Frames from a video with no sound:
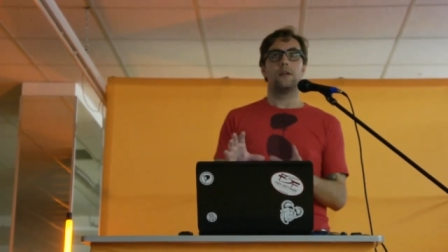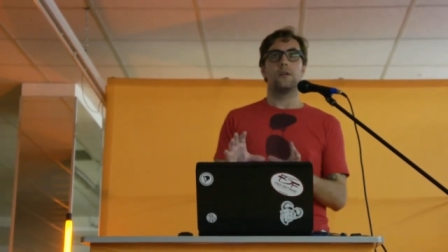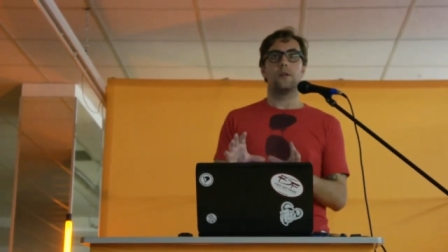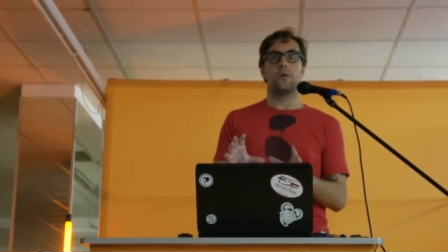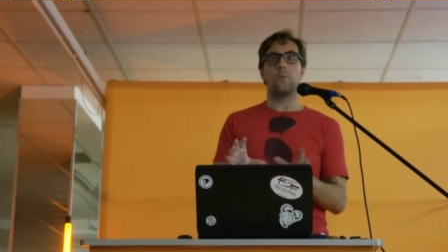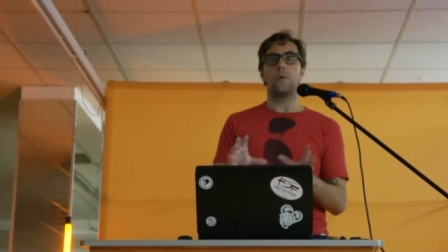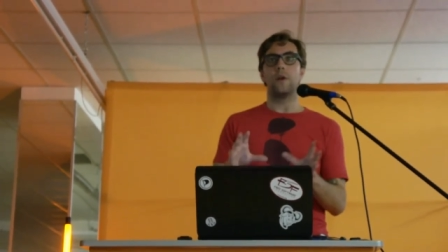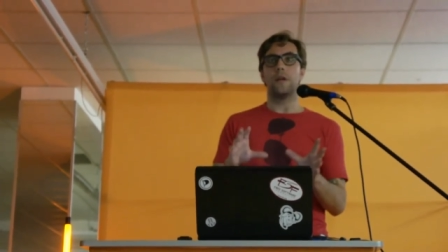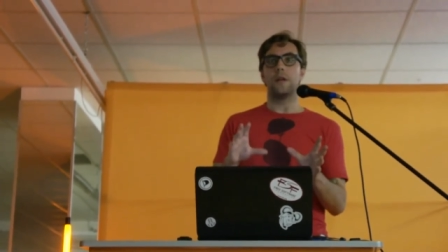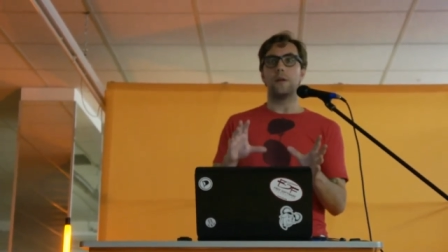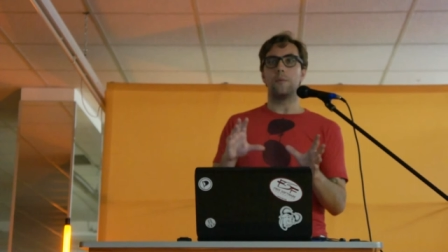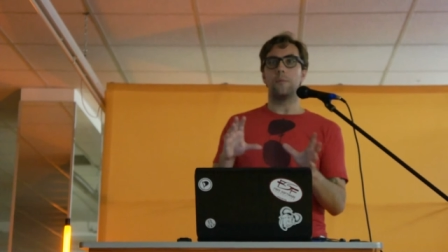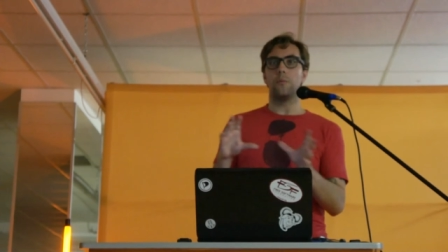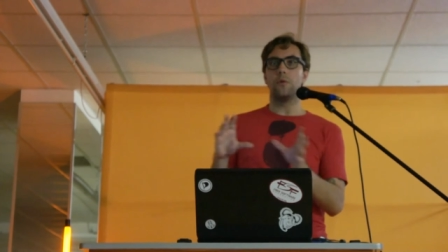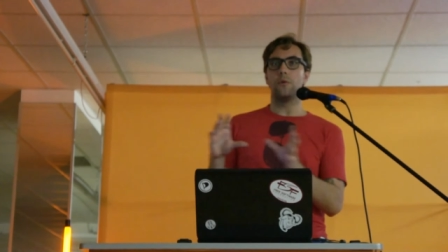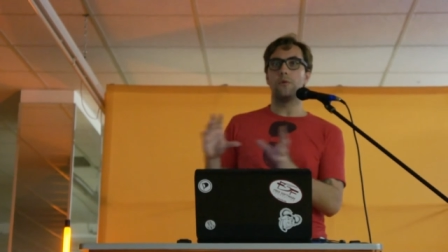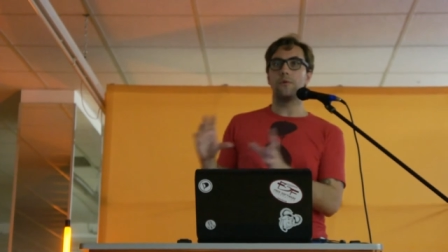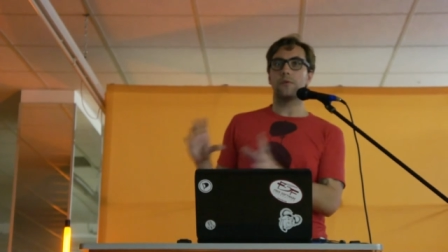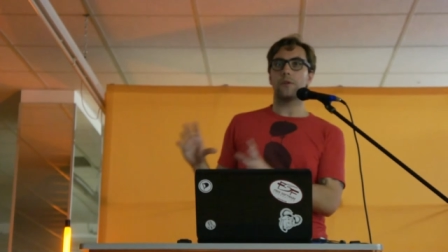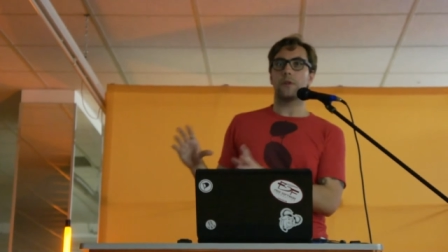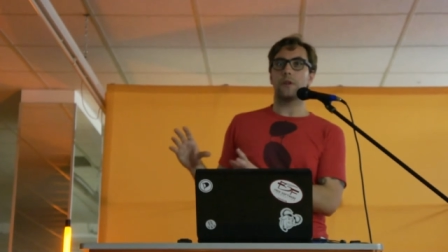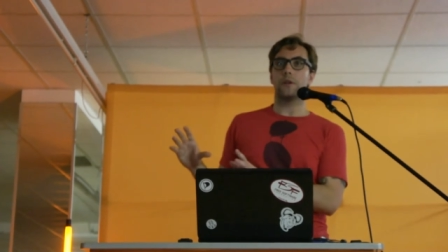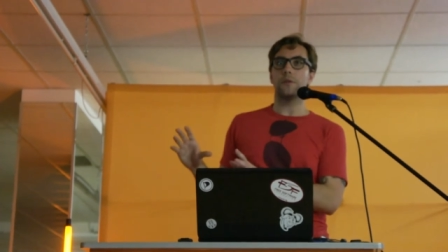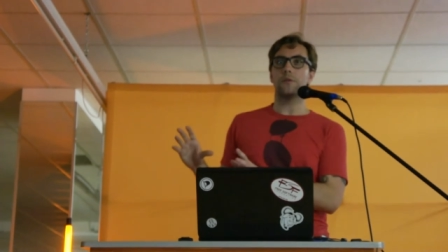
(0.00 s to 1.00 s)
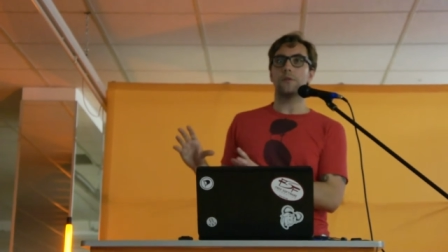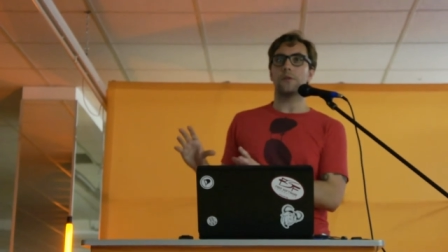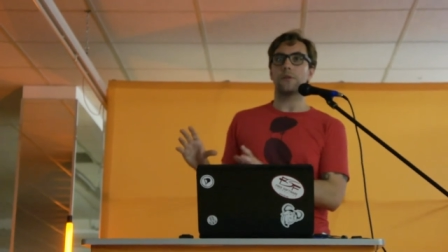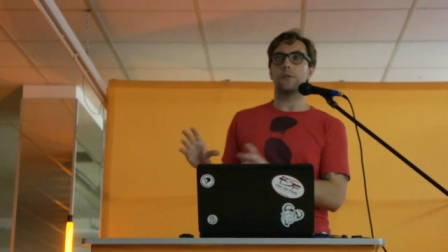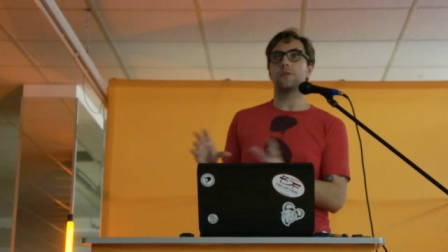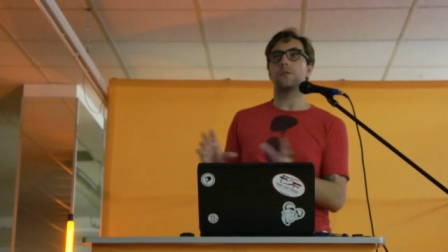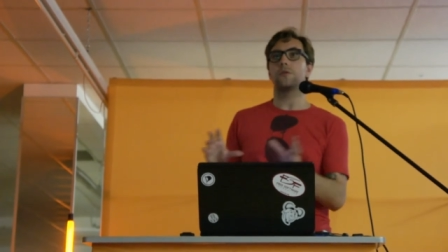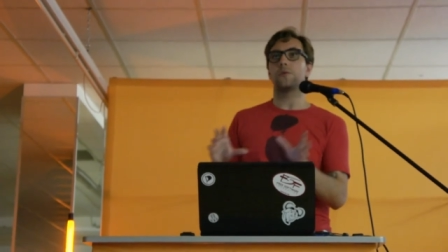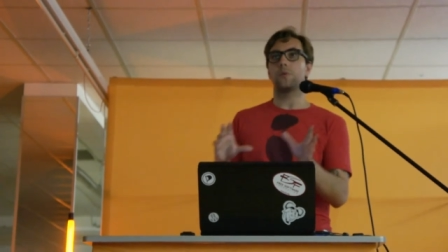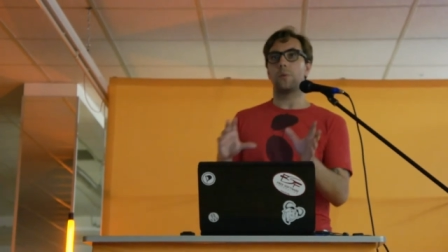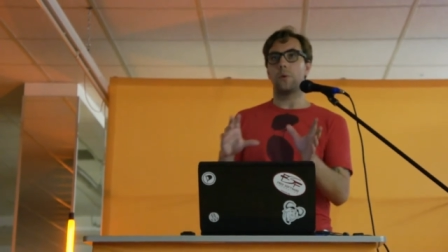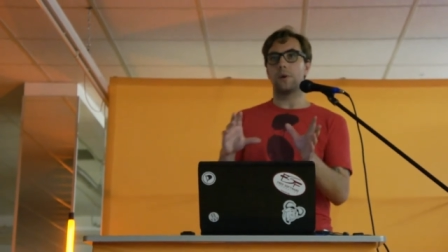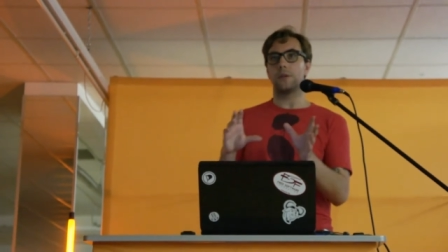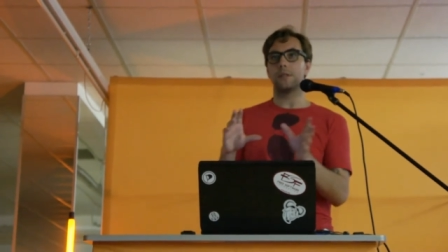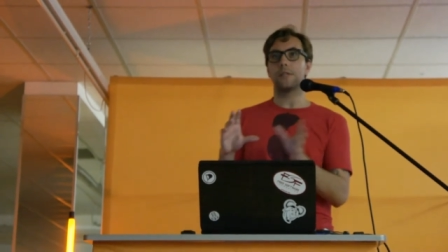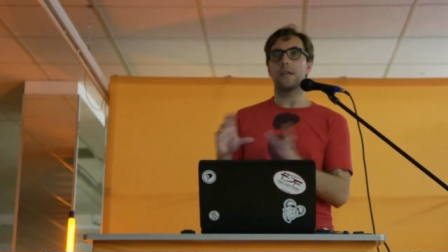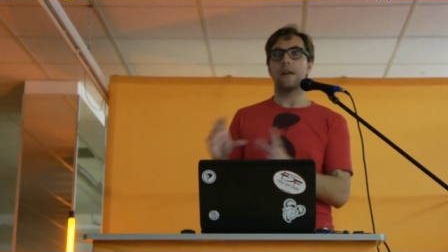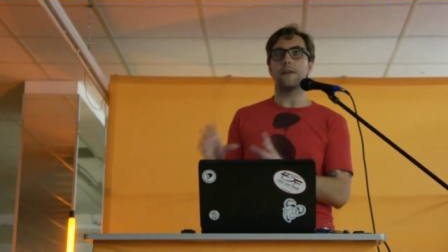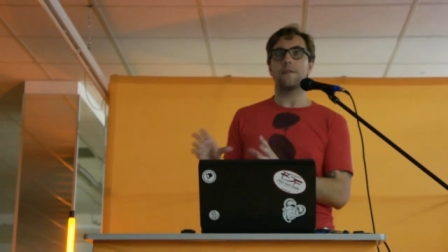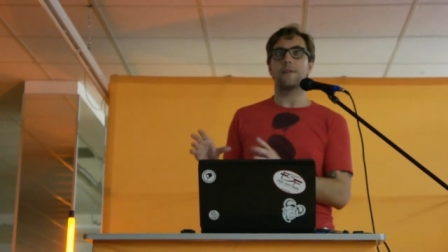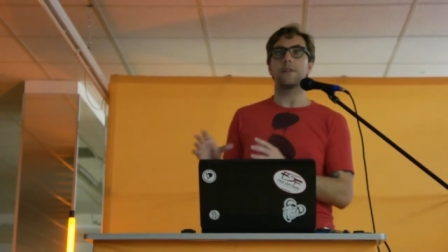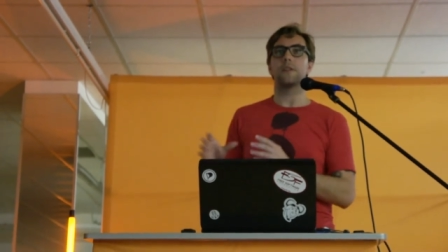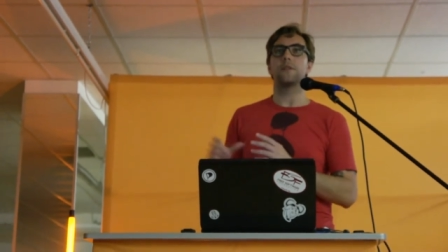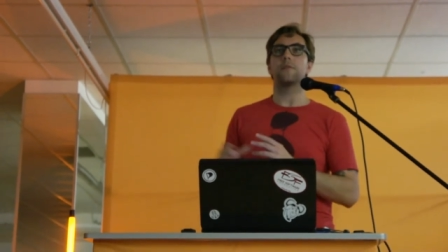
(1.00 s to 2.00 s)
we move closer towards
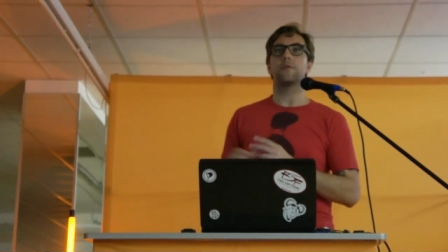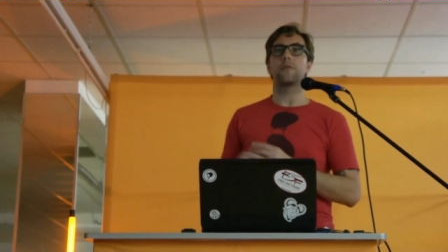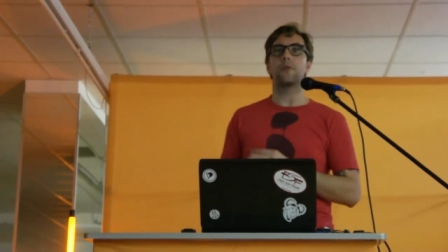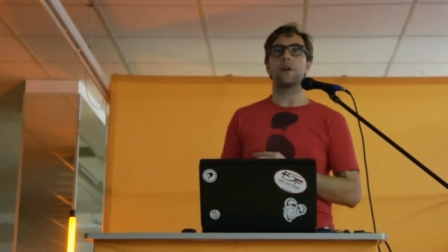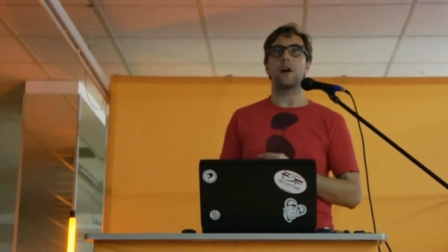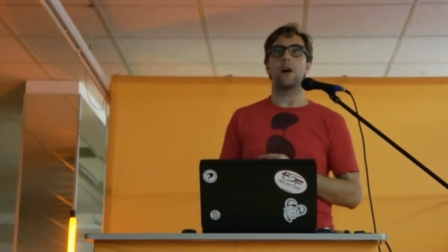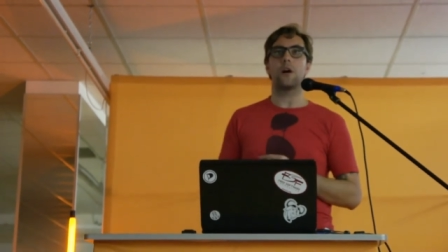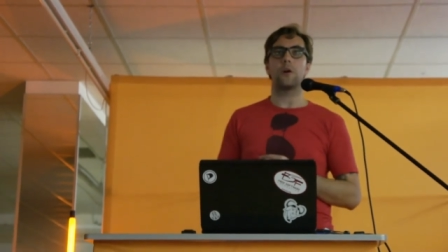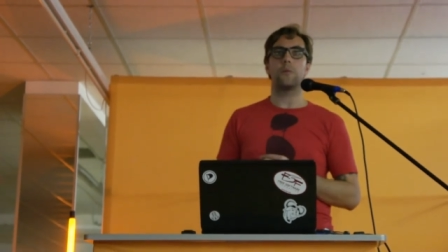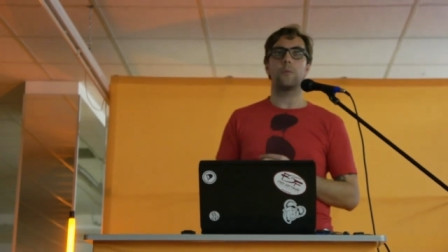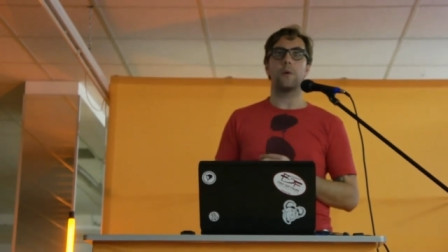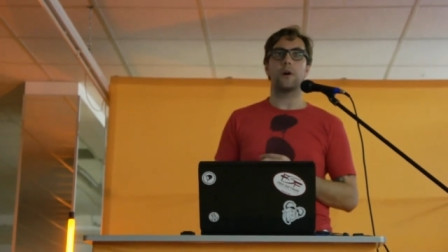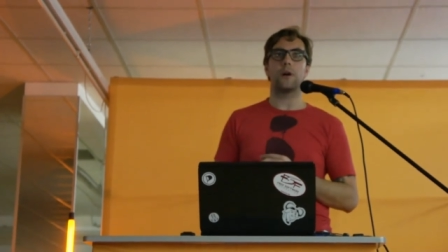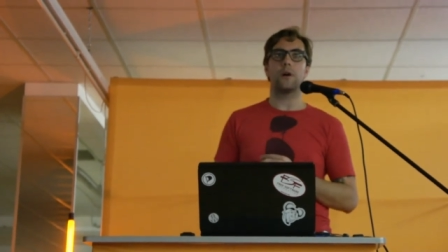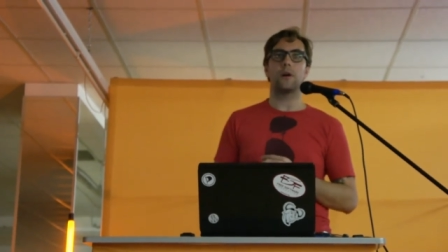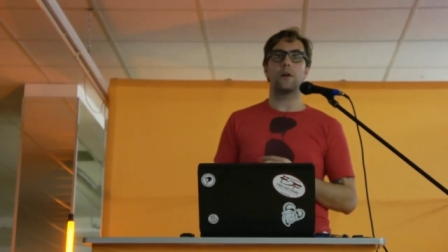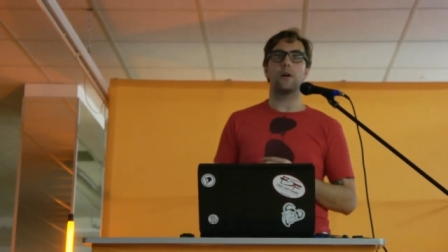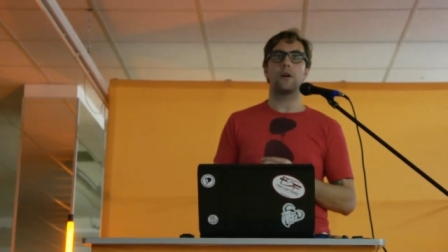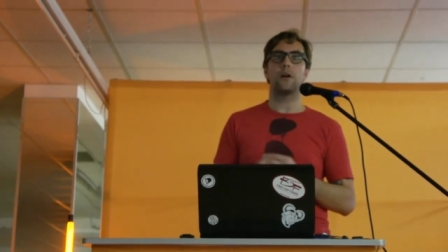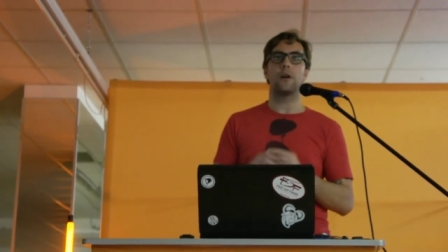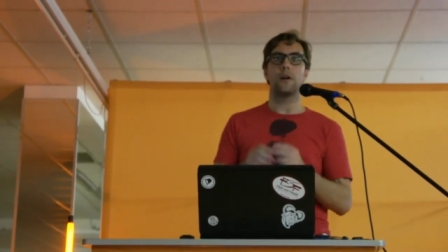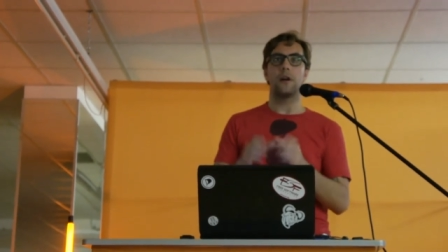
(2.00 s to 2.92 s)
having the free hardware